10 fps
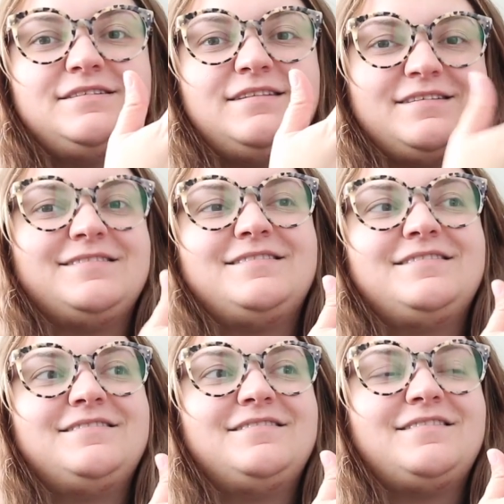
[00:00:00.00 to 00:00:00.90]
this
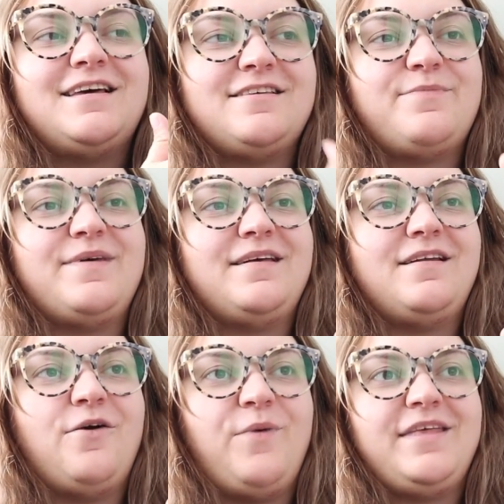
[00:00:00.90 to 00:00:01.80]
has been
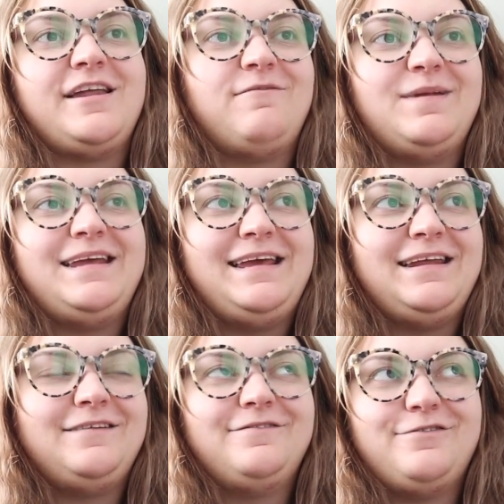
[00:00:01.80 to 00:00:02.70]
a way that I've been eating